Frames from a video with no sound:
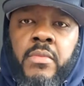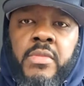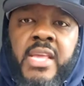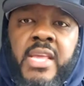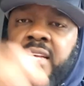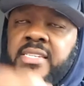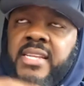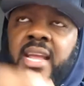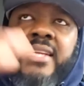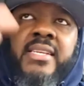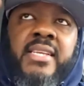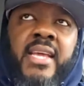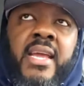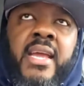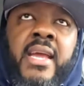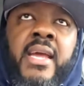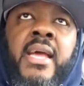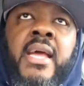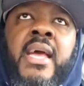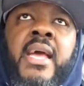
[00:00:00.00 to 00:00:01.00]
Yes, they
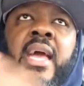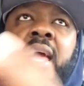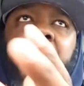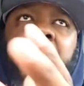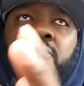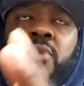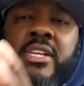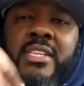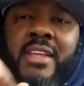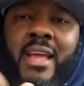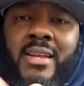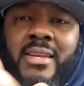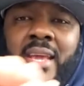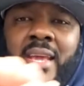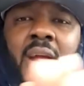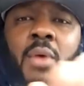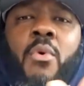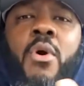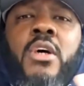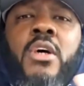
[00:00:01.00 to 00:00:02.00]
did. And what they
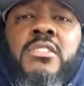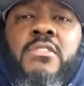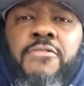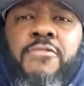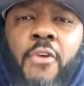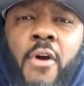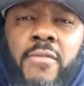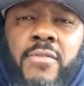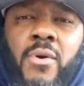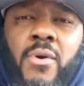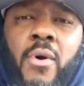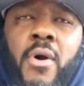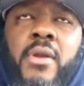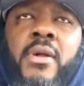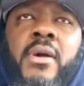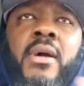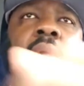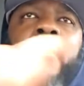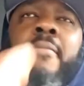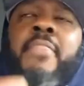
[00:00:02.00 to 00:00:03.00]
did was the fourth
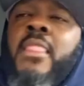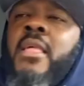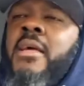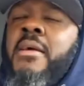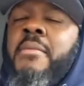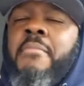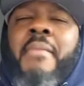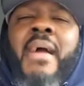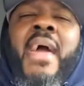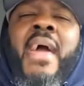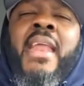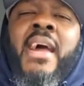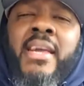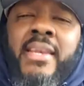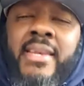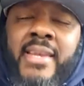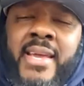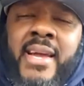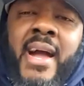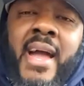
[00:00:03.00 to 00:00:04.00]
quarter, man,
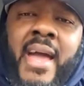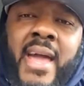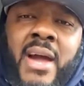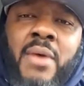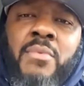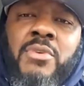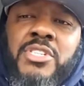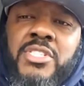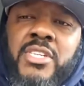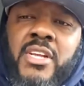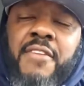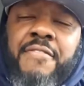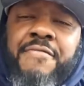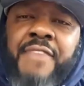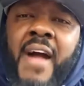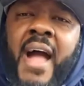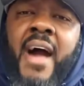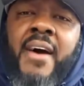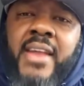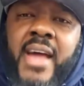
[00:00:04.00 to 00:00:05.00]
Aaliyah Edwards should have
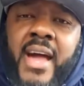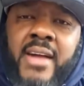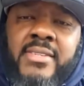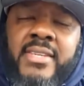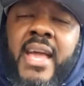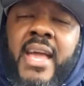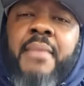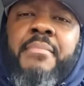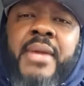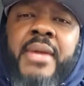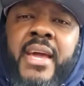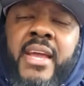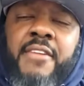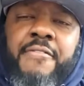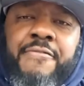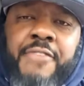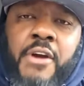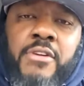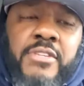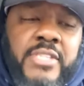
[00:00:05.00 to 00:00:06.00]
fouled out damn near in
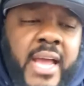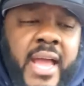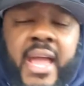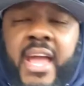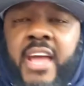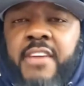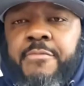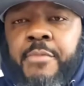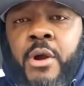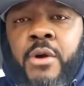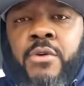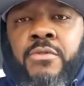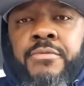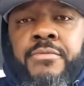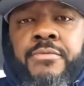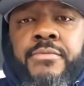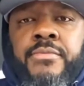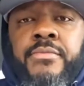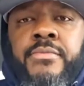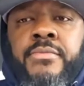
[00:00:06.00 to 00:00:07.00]
the first half, bro.
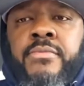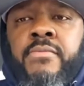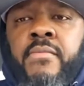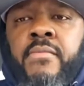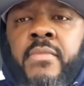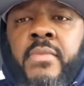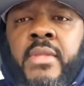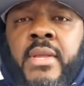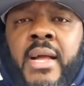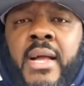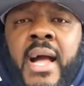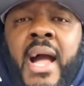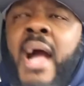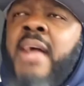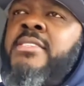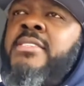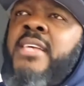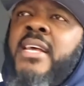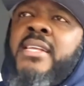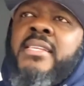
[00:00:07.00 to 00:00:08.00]

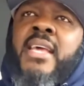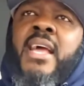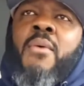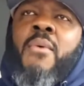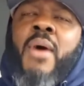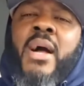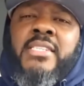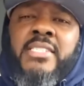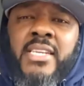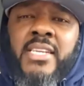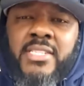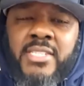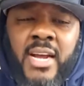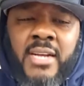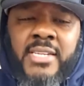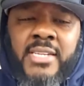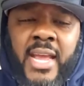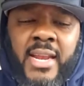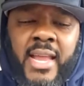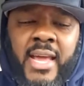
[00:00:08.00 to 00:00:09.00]
I sat there and watched. She
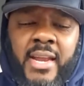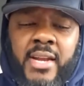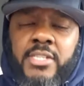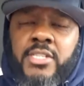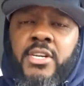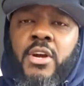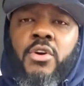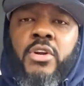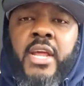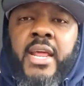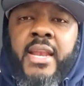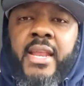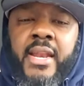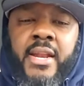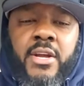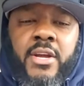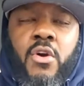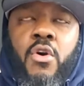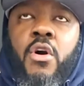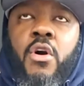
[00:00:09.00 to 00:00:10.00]
jumped, they let her jump. They let
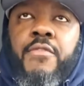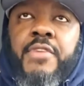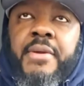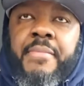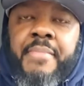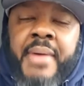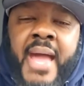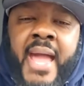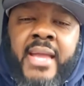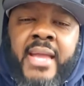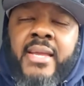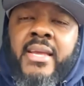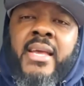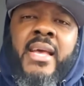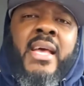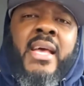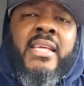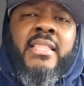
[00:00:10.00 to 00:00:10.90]
her go over the back.